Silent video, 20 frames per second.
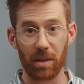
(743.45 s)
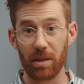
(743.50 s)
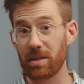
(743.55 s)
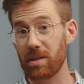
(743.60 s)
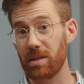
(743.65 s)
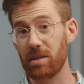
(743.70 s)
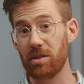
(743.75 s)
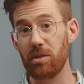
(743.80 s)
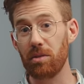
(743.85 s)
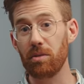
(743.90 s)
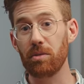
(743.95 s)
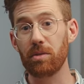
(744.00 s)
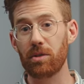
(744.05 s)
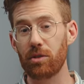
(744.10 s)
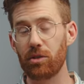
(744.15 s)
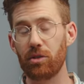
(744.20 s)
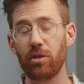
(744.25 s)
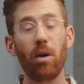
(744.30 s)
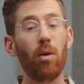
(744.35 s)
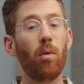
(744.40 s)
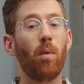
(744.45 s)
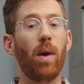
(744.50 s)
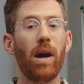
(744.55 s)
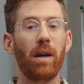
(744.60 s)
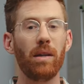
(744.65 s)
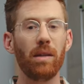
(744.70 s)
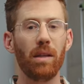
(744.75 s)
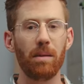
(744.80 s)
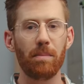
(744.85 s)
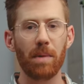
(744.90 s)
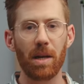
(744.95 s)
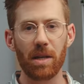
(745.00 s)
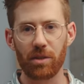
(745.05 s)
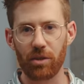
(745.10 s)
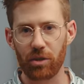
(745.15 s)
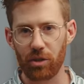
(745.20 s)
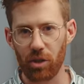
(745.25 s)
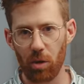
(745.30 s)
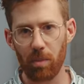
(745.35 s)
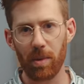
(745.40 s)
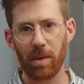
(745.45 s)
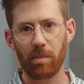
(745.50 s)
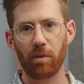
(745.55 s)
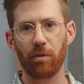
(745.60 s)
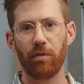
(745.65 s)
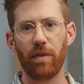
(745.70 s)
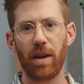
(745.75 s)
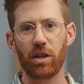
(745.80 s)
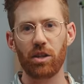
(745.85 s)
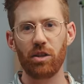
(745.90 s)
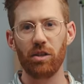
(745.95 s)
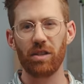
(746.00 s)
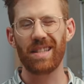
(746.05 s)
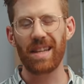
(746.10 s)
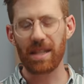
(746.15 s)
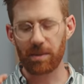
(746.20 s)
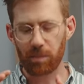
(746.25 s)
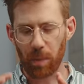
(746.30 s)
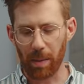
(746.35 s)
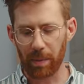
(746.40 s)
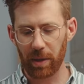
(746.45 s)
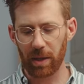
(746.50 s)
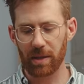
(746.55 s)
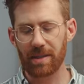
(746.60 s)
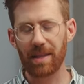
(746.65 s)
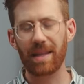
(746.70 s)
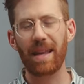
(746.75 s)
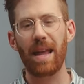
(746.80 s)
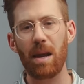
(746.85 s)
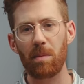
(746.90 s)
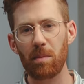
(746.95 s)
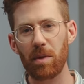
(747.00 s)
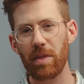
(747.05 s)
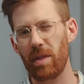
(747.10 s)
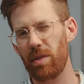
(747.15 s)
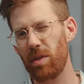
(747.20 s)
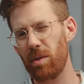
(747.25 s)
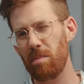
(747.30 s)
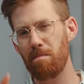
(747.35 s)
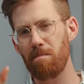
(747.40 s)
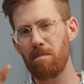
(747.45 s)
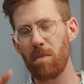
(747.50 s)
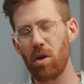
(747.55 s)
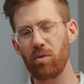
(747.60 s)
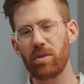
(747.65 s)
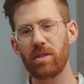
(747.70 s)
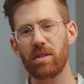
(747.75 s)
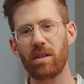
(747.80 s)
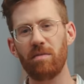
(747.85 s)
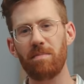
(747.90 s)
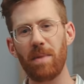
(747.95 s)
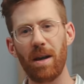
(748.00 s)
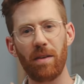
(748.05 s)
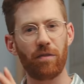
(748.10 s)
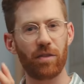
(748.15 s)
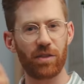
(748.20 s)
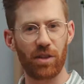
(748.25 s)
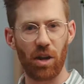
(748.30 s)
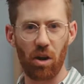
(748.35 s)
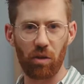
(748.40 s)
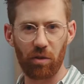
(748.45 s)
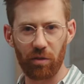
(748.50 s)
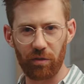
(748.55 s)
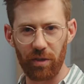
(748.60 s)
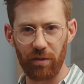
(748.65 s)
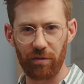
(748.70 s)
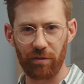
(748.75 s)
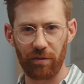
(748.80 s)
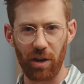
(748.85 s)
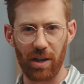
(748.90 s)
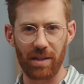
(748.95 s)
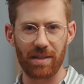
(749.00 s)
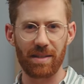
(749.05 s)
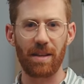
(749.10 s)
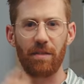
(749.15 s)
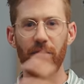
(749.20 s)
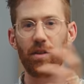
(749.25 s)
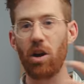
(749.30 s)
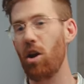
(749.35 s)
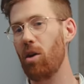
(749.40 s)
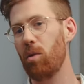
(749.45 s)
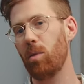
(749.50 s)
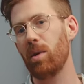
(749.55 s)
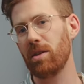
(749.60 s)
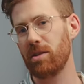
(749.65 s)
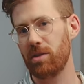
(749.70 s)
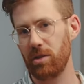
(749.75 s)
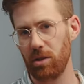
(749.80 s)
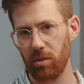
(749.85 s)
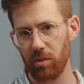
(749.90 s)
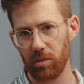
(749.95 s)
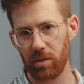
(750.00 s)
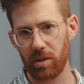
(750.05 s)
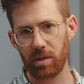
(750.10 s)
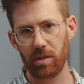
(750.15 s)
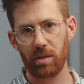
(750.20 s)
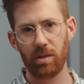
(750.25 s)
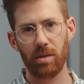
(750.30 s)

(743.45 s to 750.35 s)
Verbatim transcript: This is used so widely by so many professionals. It's the camera that the most of my photography friends have always used.